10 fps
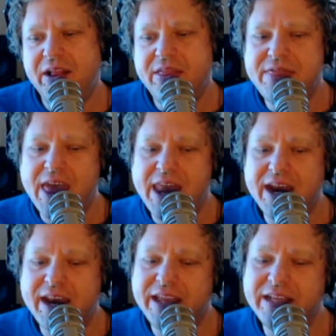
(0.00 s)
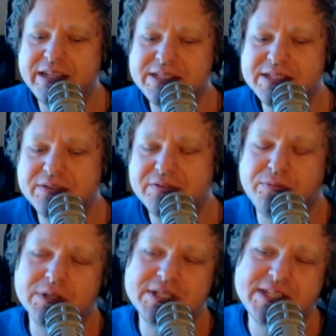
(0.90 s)
than it is for
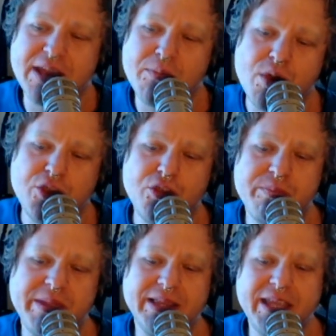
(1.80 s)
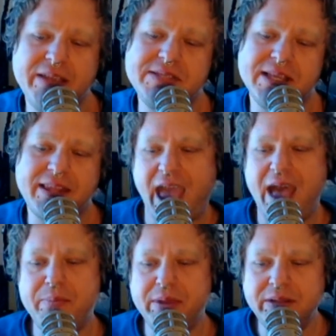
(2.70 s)
someone who believes in
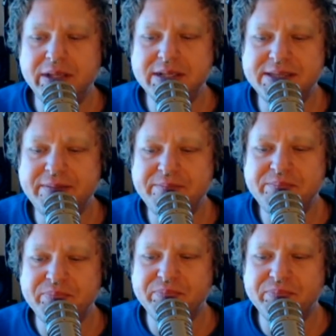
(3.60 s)
capitalism